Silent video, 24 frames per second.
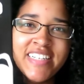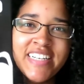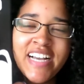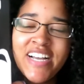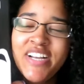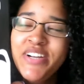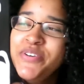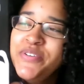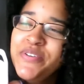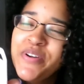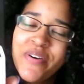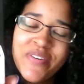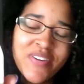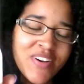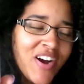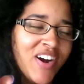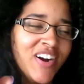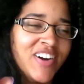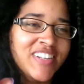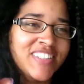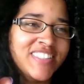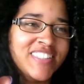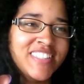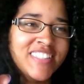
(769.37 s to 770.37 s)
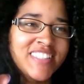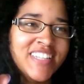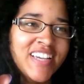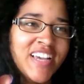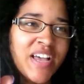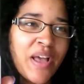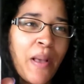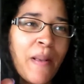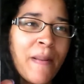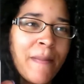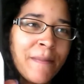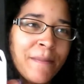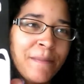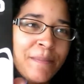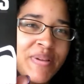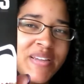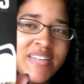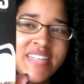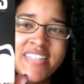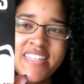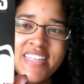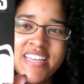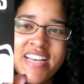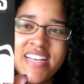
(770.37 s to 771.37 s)
Uno cards.
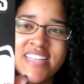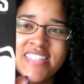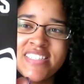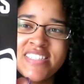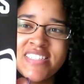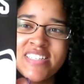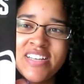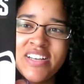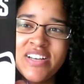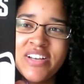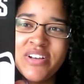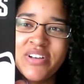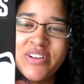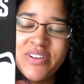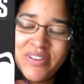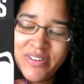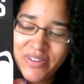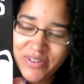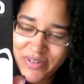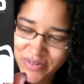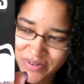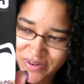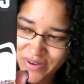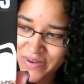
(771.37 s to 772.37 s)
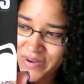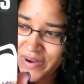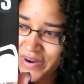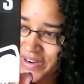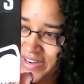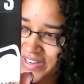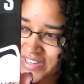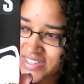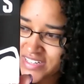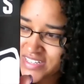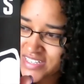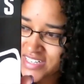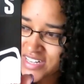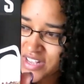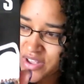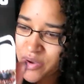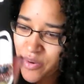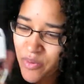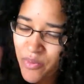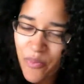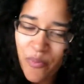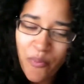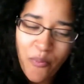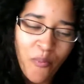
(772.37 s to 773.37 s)
BTS Uno cards.
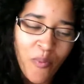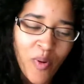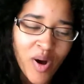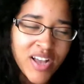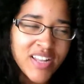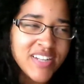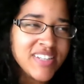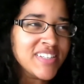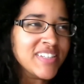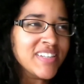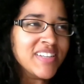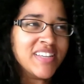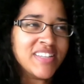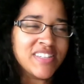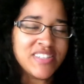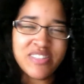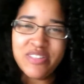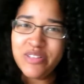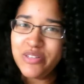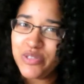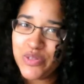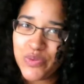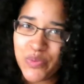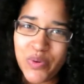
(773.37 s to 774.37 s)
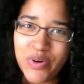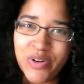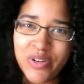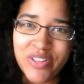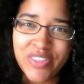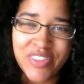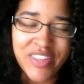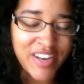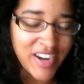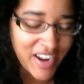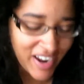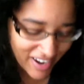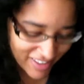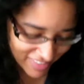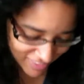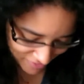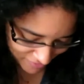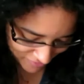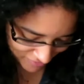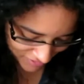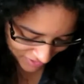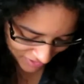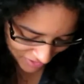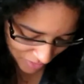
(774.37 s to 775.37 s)
What is this world that I
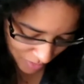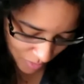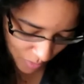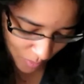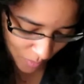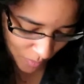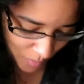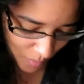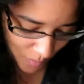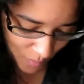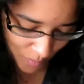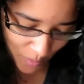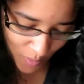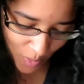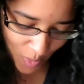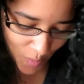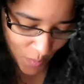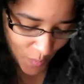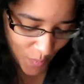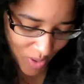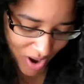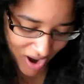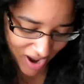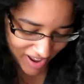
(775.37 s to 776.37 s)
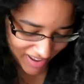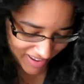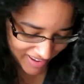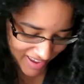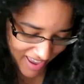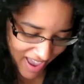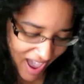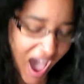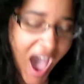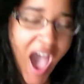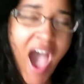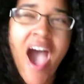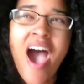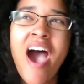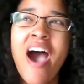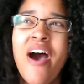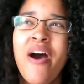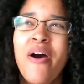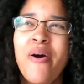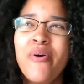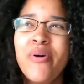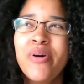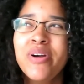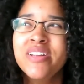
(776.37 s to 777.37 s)
live in? Why?
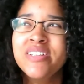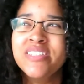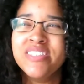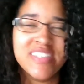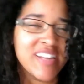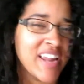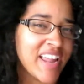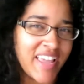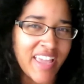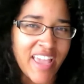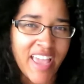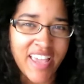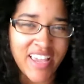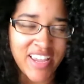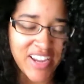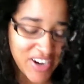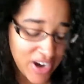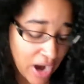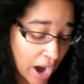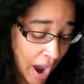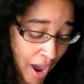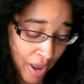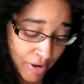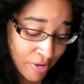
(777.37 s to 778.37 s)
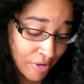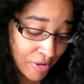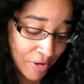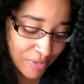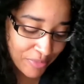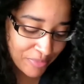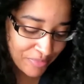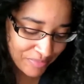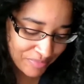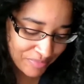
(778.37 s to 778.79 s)
How did I get here? I don't know.